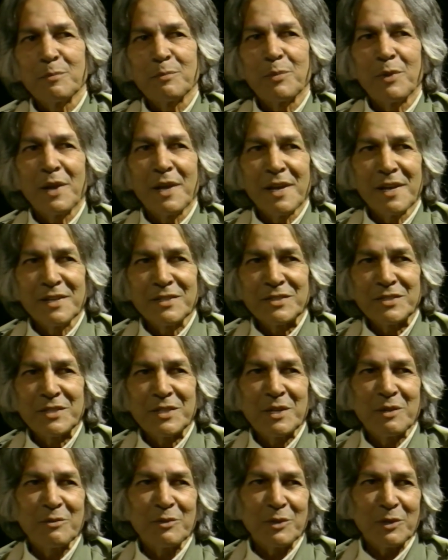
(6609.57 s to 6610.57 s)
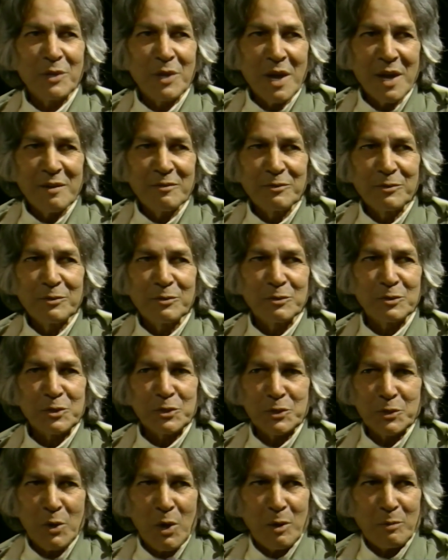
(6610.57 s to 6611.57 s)
plays in our life, to
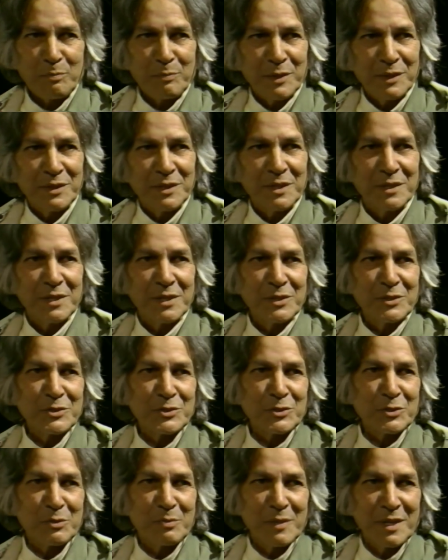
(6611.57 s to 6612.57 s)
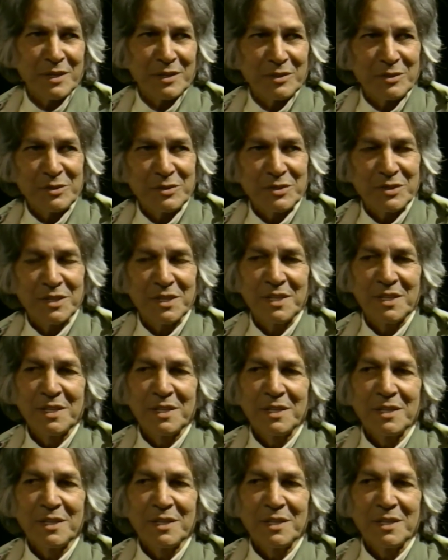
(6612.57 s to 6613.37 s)
sharpen that instrument, you see.